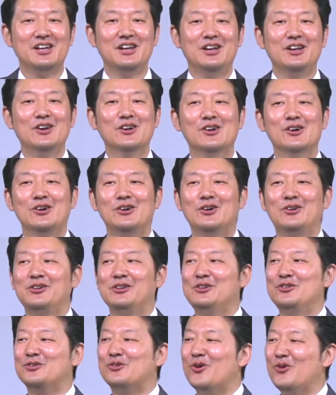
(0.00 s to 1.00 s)
You know,
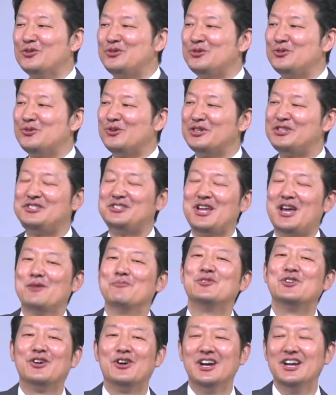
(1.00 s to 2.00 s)
you go to a seminar